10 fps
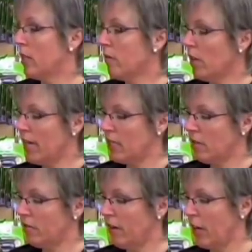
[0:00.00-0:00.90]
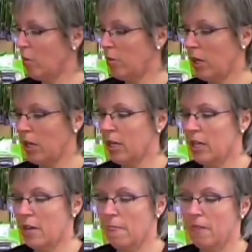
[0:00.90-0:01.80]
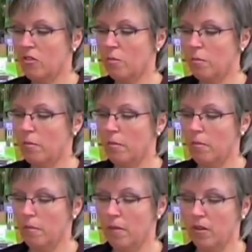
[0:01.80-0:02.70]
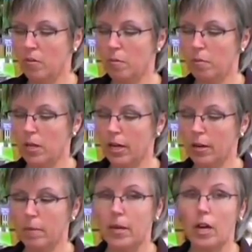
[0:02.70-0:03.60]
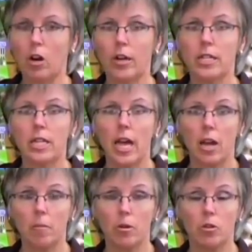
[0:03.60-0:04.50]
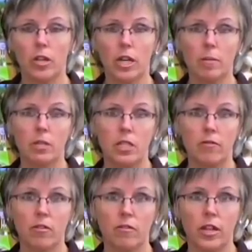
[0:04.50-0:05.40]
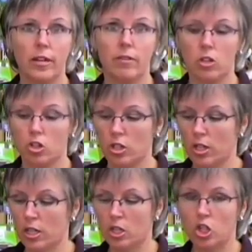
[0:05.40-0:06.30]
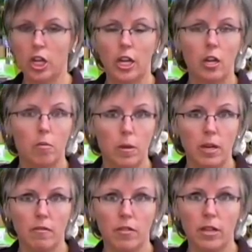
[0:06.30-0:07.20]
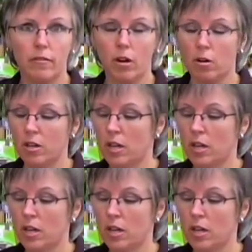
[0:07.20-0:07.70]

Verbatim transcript: Everlasting Fire Plug. This This plug up here is edible, and they come in different flavors, chicken, beef, liver.